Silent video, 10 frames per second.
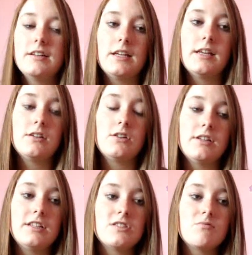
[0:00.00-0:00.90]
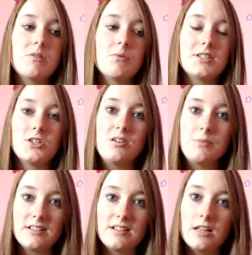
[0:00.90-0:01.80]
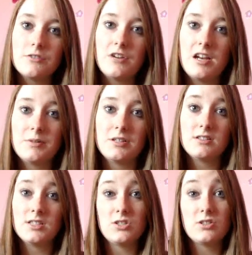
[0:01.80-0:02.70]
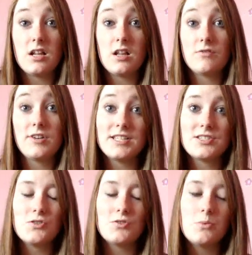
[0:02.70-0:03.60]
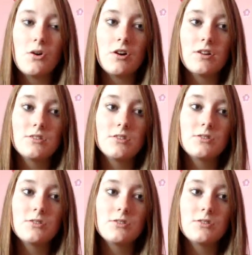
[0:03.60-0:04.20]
He doesn't really want to talk about Gallifrey because, you know, Gallifrey is no more.